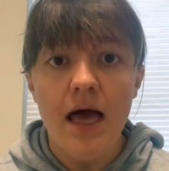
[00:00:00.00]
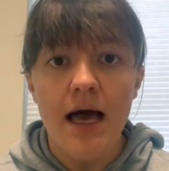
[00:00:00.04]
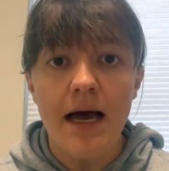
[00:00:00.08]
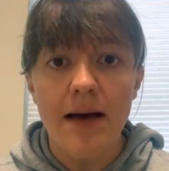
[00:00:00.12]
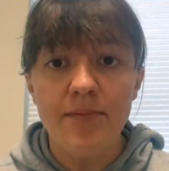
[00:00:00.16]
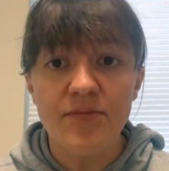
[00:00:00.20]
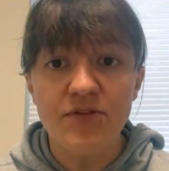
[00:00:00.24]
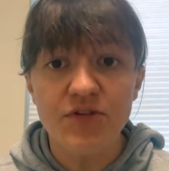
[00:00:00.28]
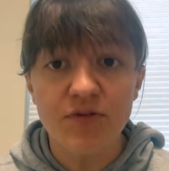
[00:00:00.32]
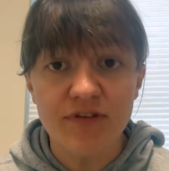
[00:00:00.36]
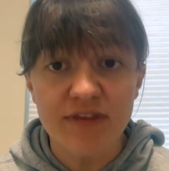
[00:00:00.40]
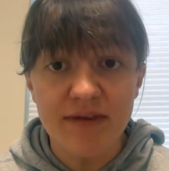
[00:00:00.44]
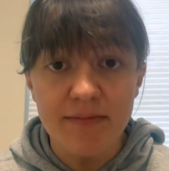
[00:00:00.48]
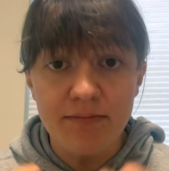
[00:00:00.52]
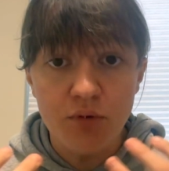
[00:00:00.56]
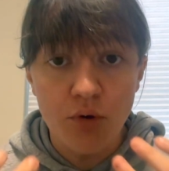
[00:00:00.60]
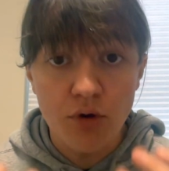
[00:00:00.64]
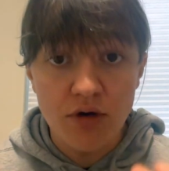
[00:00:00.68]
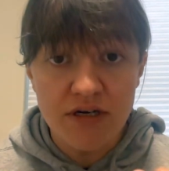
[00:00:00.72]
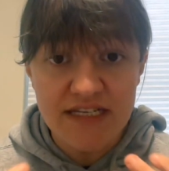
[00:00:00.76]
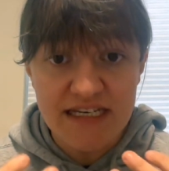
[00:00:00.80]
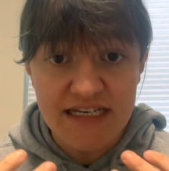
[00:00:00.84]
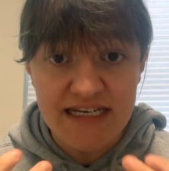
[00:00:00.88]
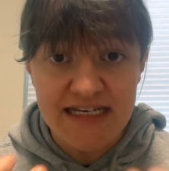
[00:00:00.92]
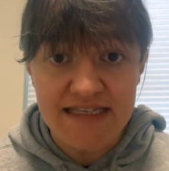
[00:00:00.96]
Um, so it's
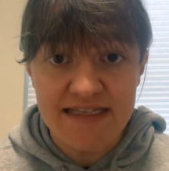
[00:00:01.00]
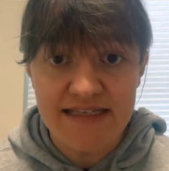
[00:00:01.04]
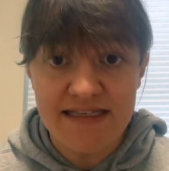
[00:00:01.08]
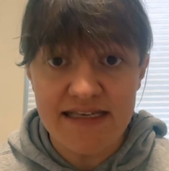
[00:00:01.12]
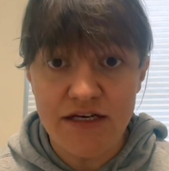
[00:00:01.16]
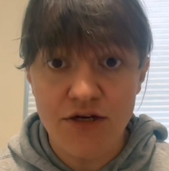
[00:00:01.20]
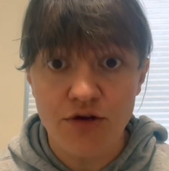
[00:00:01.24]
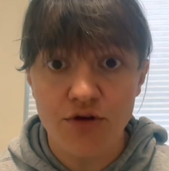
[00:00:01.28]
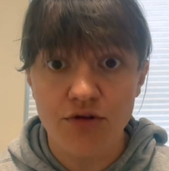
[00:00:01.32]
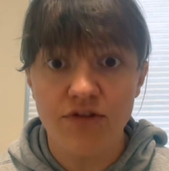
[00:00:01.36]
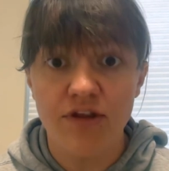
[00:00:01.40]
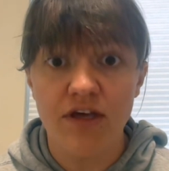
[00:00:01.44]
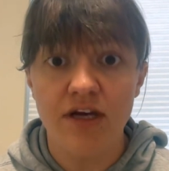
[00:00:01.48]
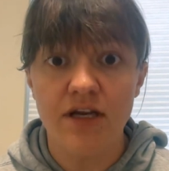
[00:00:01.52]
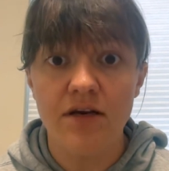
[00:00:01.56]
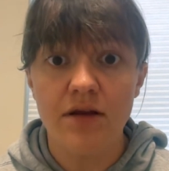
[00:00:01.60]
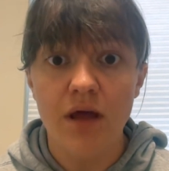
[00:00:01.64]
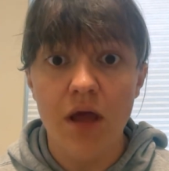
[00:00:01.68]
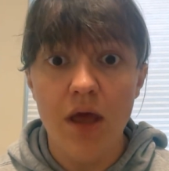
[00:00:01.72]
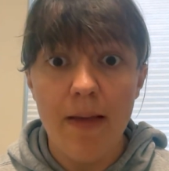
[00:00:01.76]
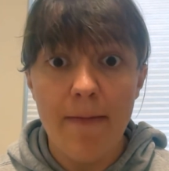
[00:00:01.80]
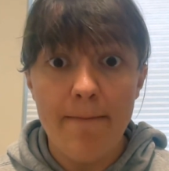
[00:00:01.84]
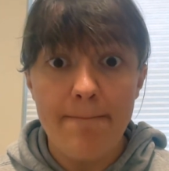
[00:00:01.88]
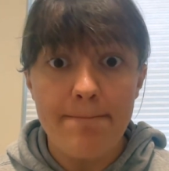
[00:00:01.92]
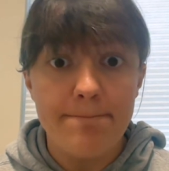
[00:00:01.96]
important to consider that
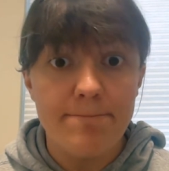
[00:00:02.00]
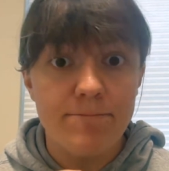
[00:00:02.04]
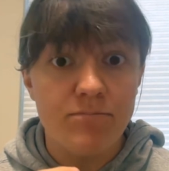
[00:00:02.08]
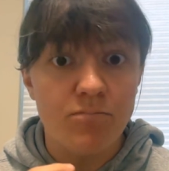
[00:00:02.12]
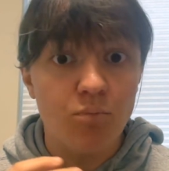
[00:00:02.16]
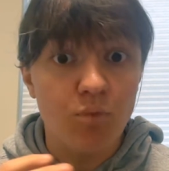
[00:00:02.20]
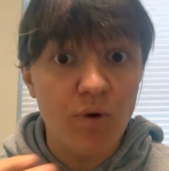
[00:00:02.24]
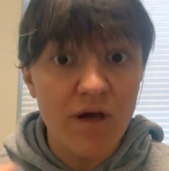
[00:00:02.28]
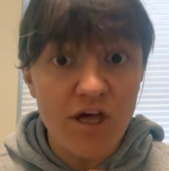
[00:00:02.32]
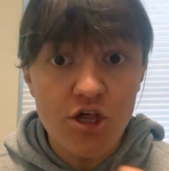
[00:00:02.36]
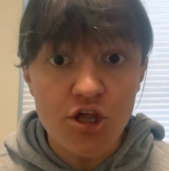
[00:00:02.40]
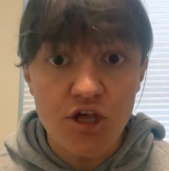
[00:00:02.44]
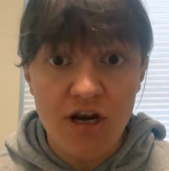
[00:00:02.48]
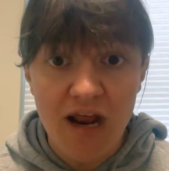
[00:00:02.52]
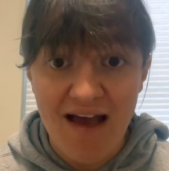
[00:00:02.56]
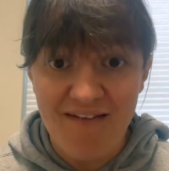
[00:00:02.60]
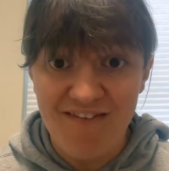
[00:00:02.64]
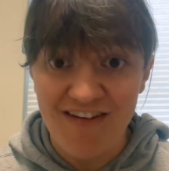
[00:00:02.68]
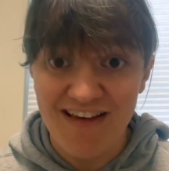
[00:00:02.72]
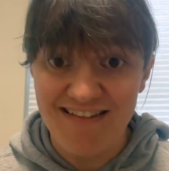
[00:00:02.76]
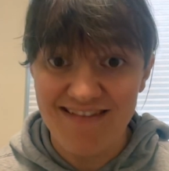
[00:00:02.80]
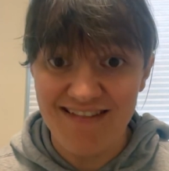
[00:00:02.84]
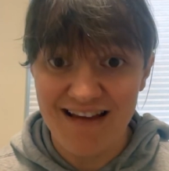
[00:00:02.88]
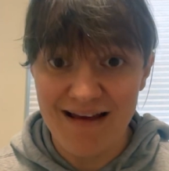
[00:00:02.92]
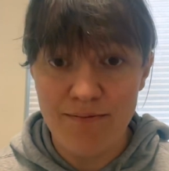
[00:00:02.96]
we should
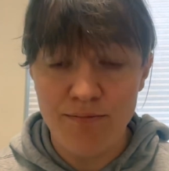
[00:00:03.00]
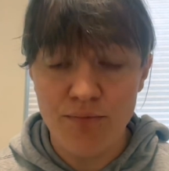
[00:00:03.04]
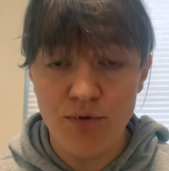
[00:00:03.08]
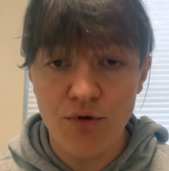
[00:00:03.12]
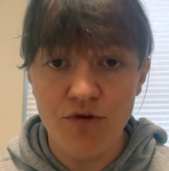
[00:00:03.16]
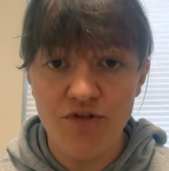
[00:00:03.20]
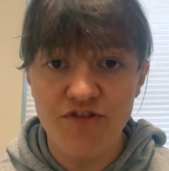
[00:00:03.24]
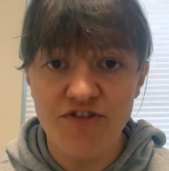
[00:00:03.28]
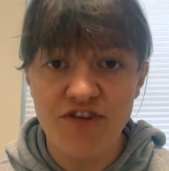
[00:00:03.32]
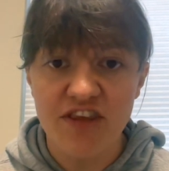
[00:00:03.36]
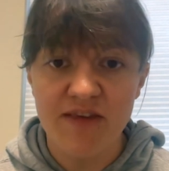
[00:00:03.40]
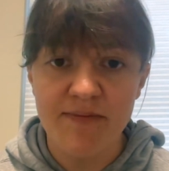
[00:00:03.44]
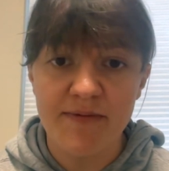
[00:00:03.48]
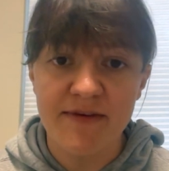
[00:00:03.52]
have examples that